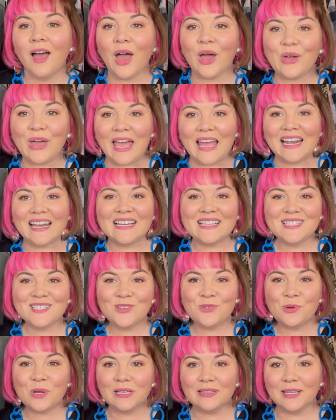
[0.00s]
Okay, let's
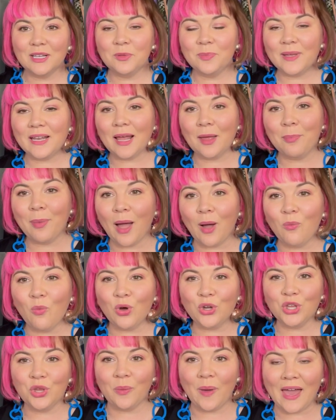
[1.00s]
talk a little bit about
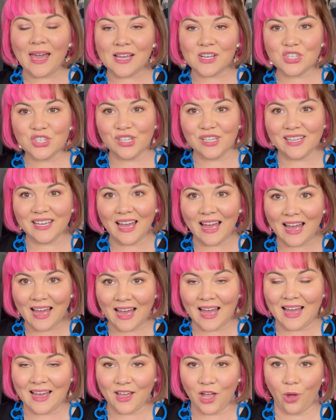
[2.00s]
what you actually
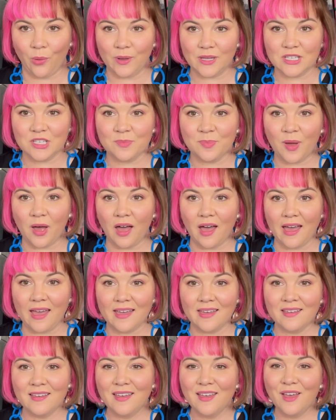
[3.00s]
are going to buy.